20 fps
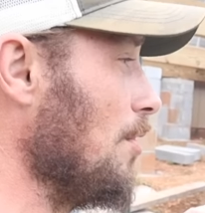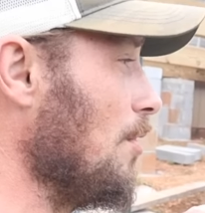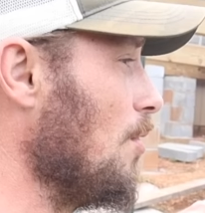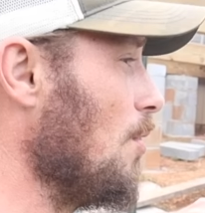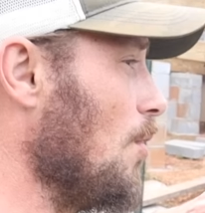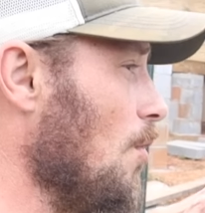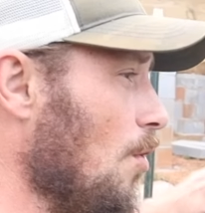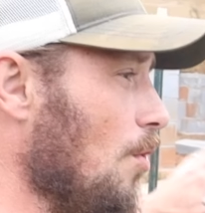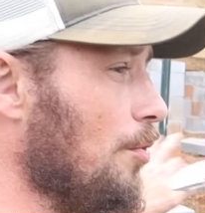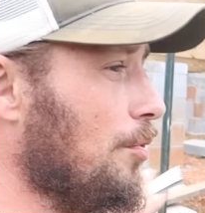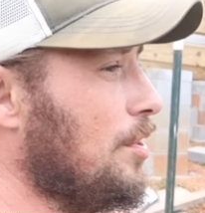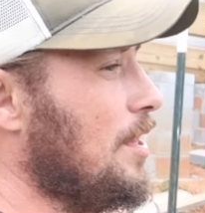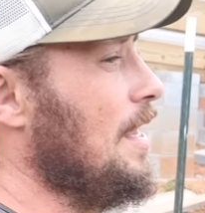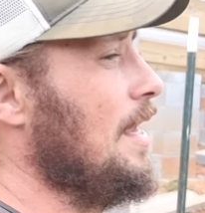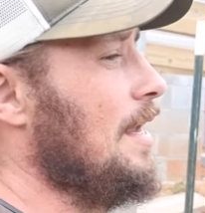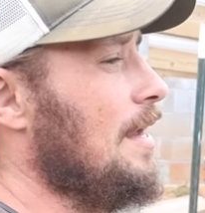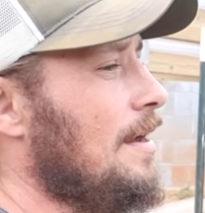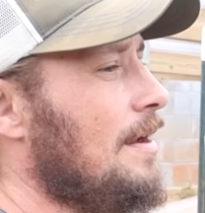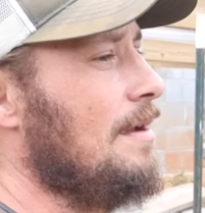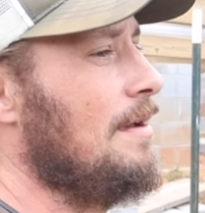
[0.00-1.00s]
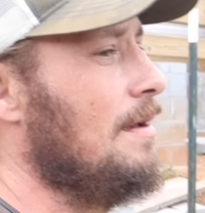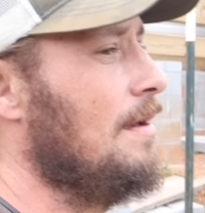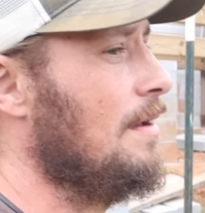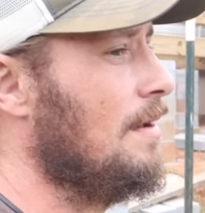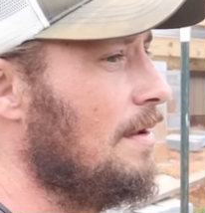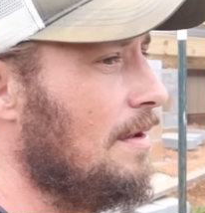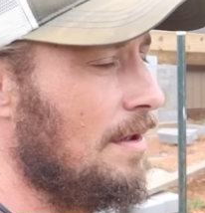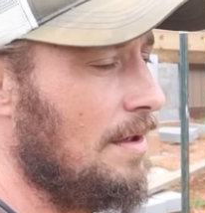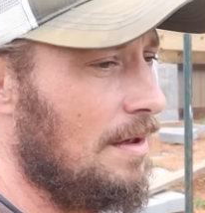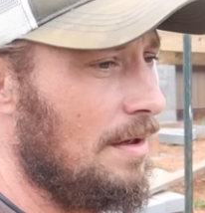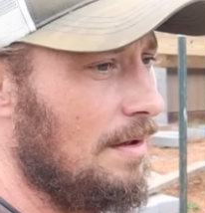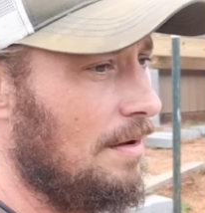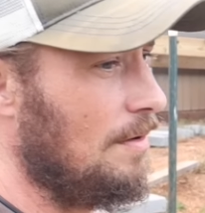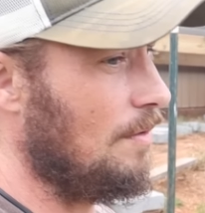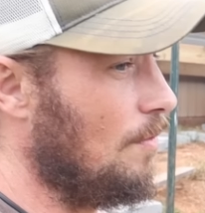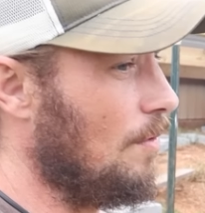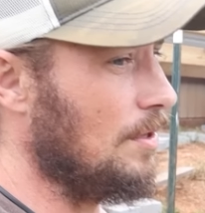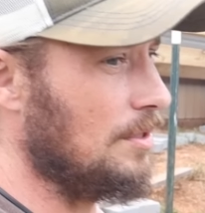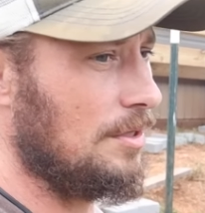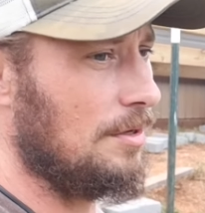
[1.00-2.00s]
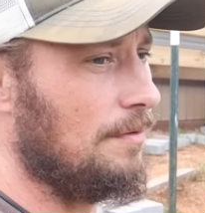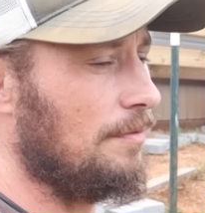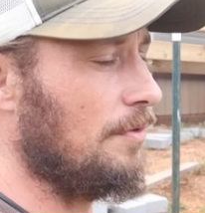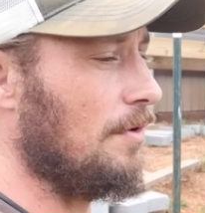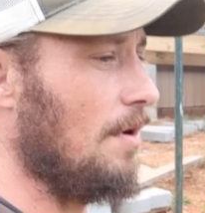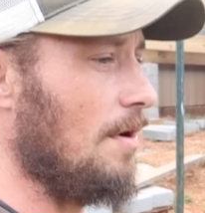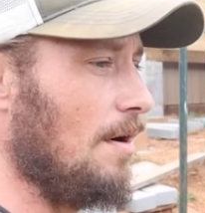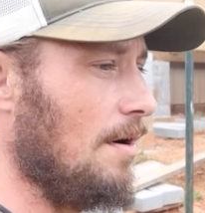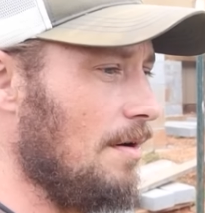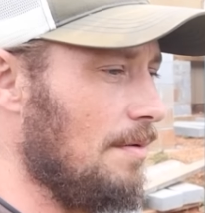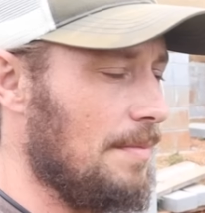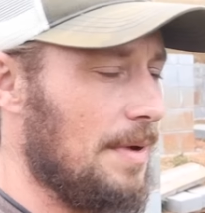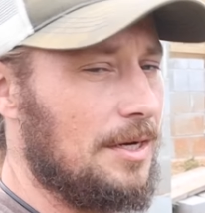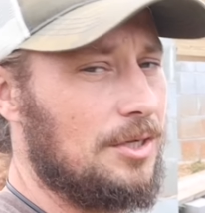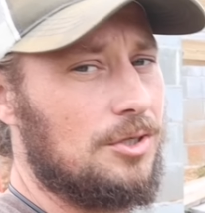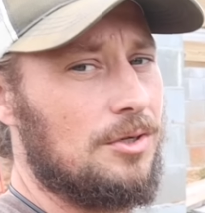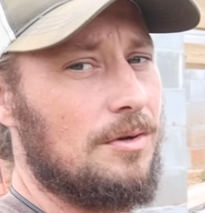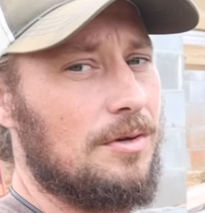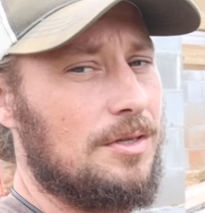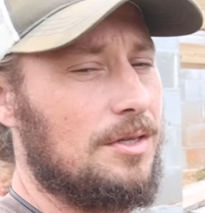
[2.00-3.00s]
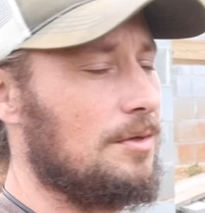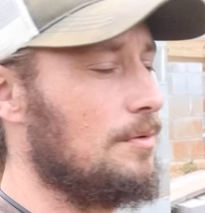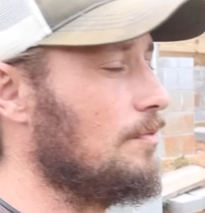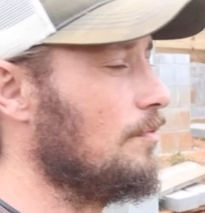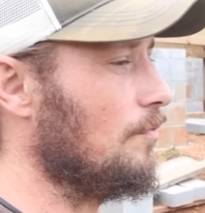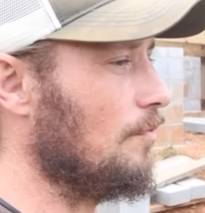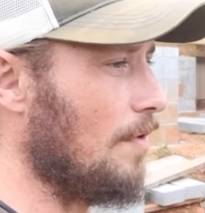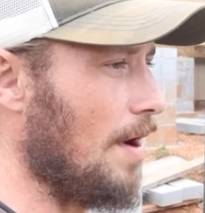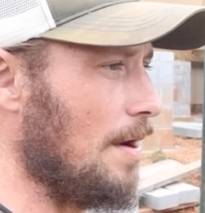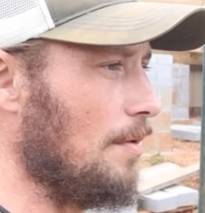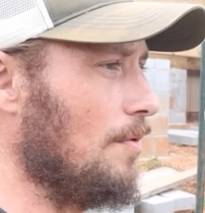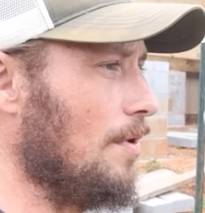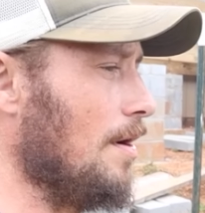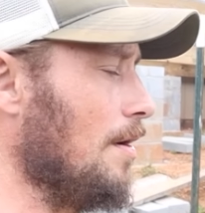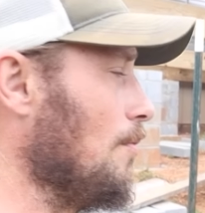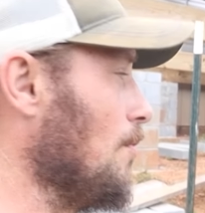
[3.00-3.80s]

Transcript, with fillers: the whole thing once and for all, make sure it's right where